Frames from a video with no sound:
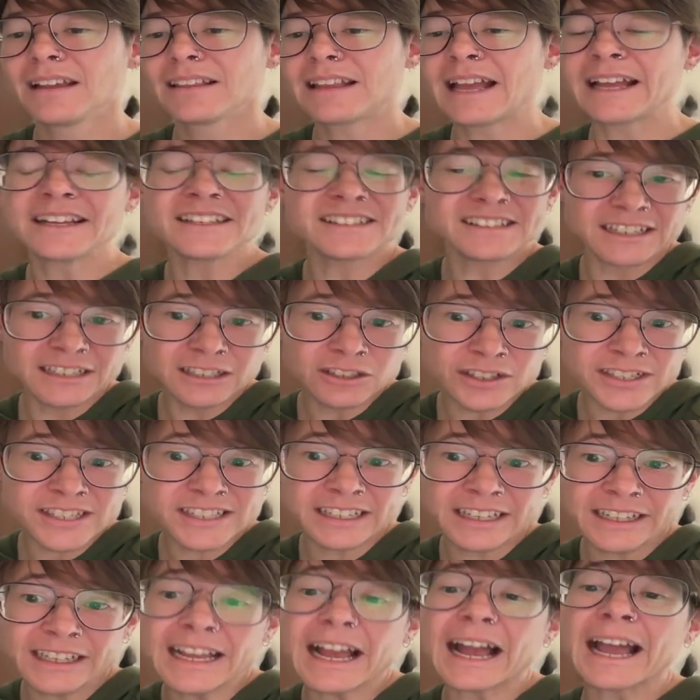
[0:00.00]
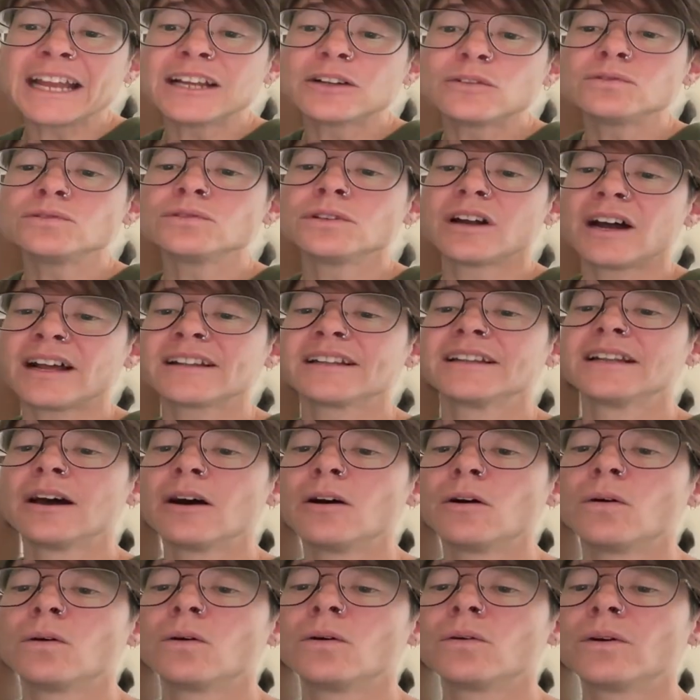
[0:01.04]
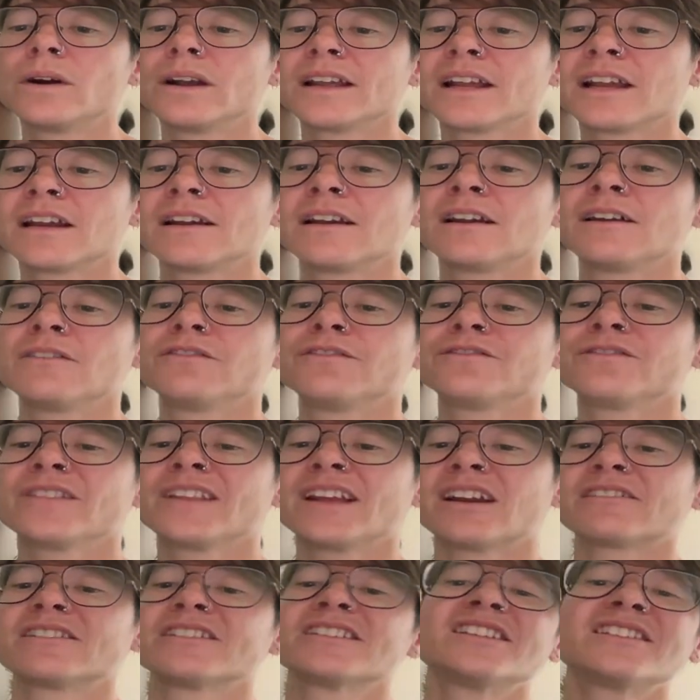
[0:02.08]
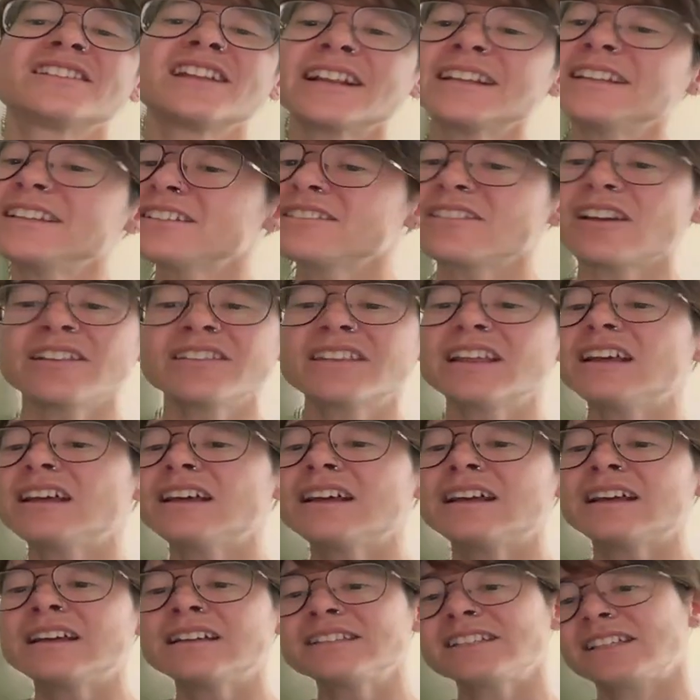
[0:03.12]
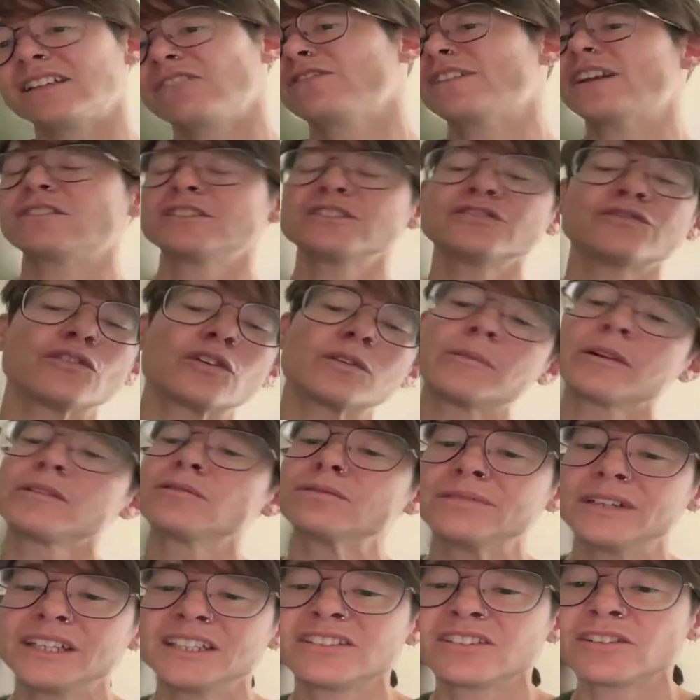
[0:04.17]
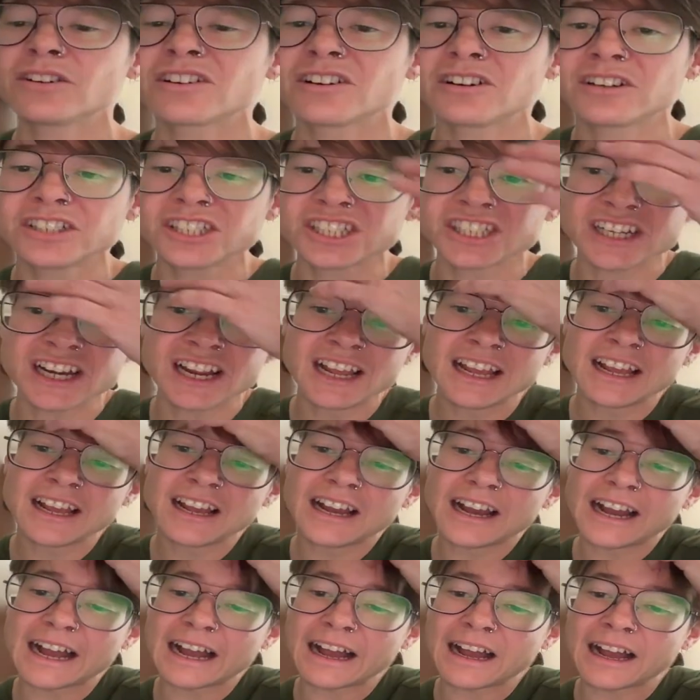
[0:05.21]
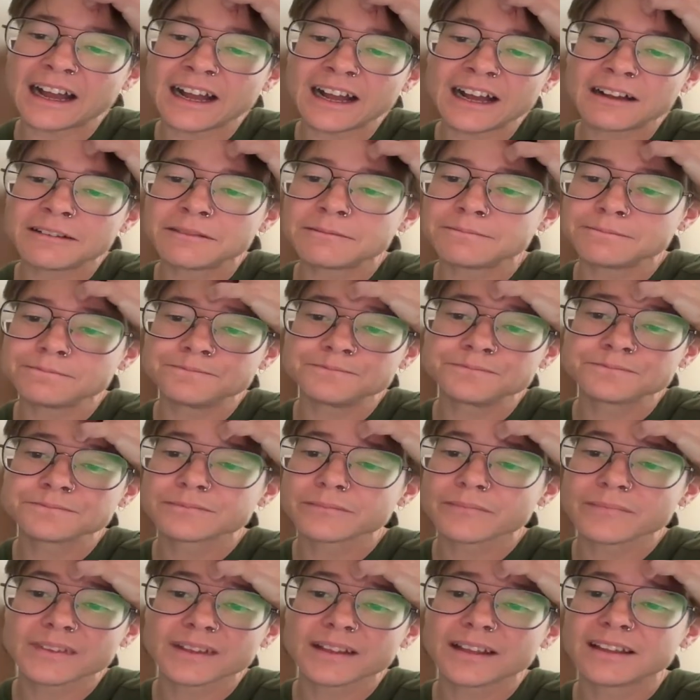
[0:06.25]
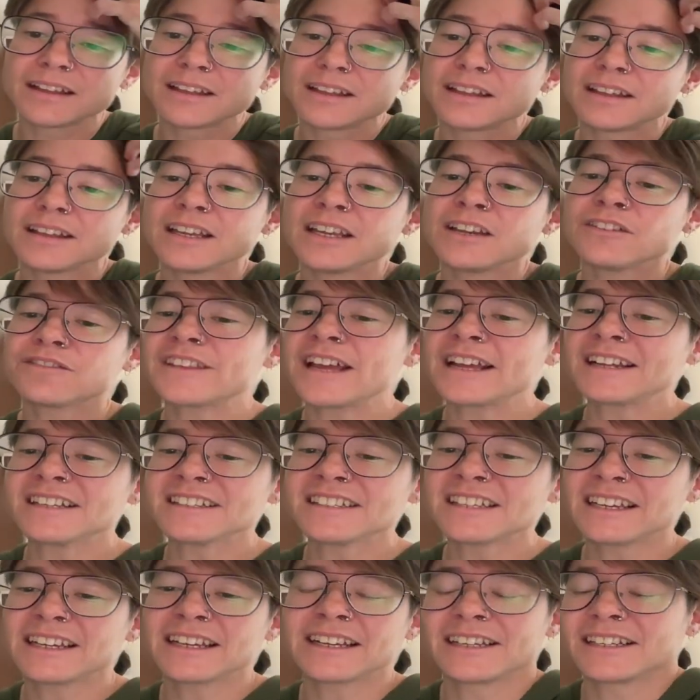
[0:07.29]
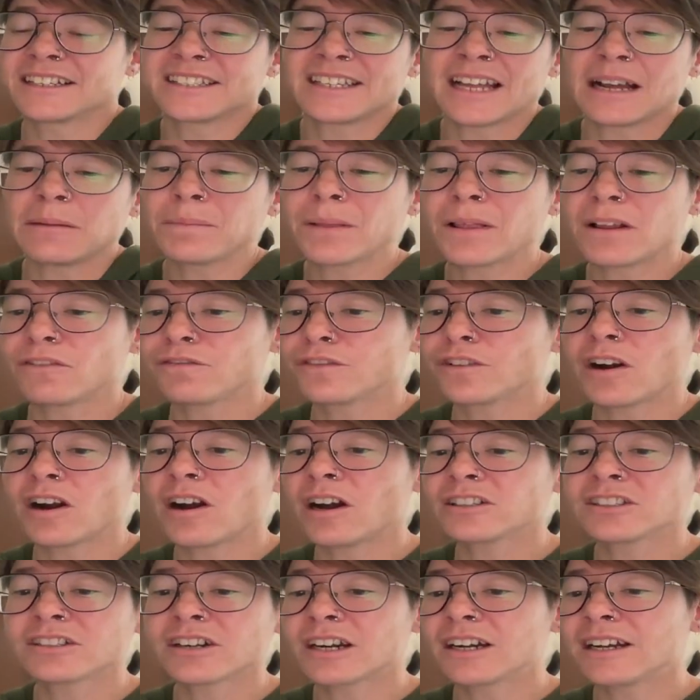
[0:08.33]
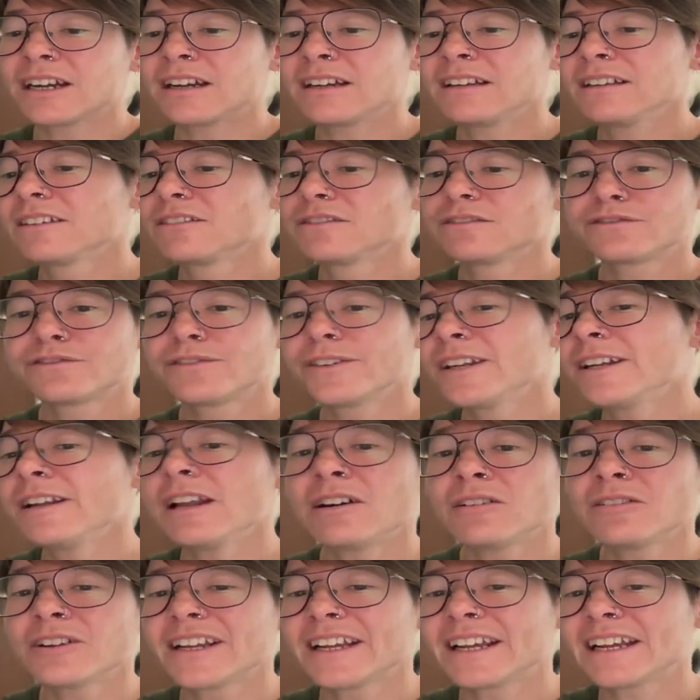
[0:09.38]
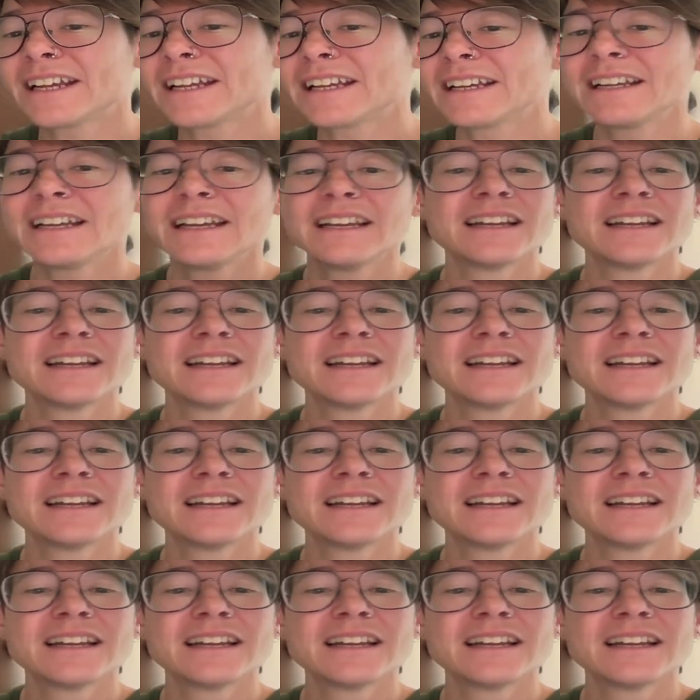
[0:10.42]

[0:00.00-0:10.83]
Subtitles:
That is interesting. I do not know if there are studies on this, if there's formal research, if that is like an example of contra freeloading.